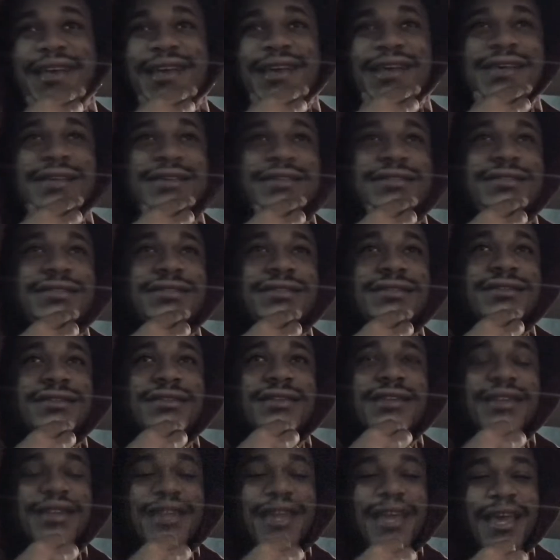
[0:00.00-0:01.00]
is
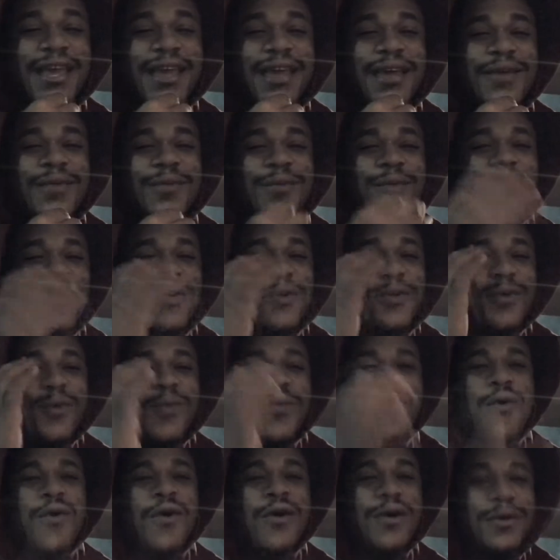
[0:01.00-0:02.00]
the day we're going to
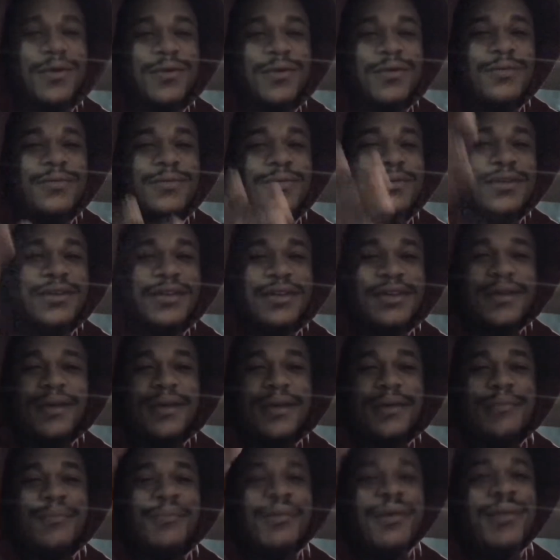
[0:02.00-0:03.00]
welcome
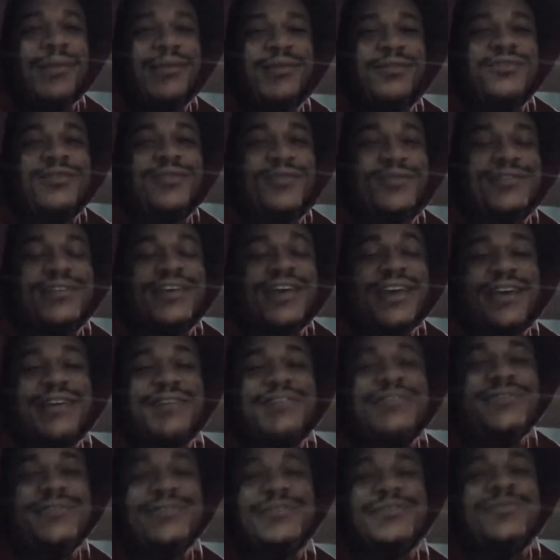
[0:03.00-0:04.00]
baby Josiah
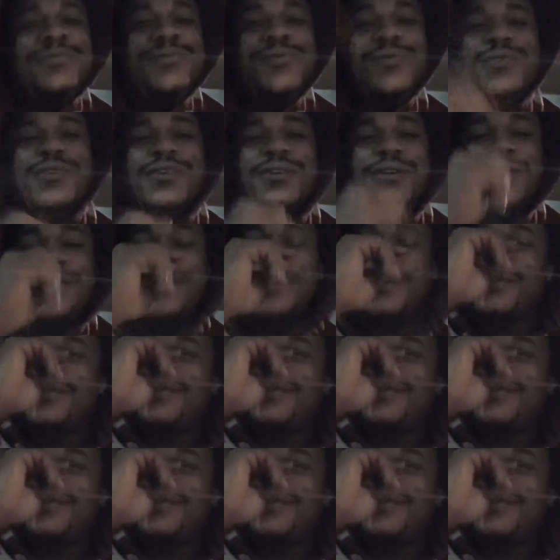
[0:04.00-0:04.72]
into this world.